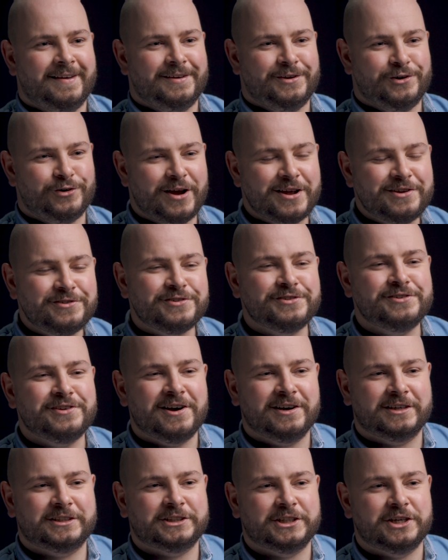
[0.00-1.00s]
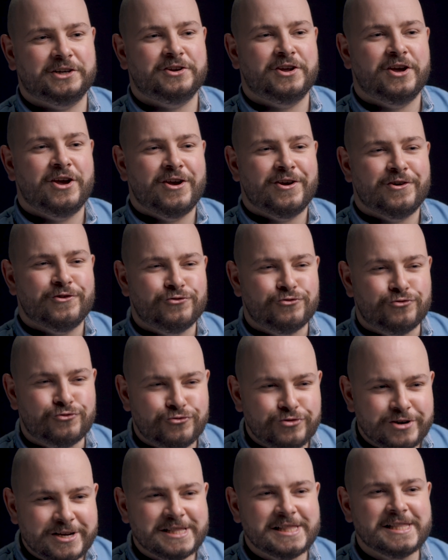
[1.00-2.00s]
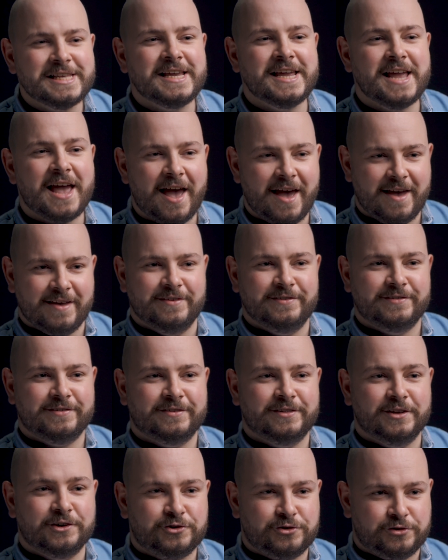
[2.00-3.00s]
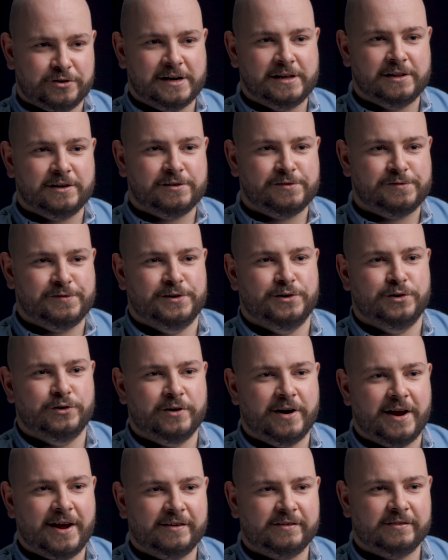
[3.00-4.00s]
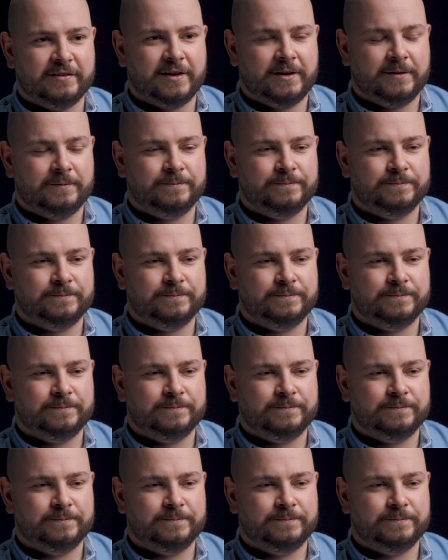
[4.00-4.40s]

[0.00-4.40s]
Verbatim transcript: Your introduction really is the trailer for your essay.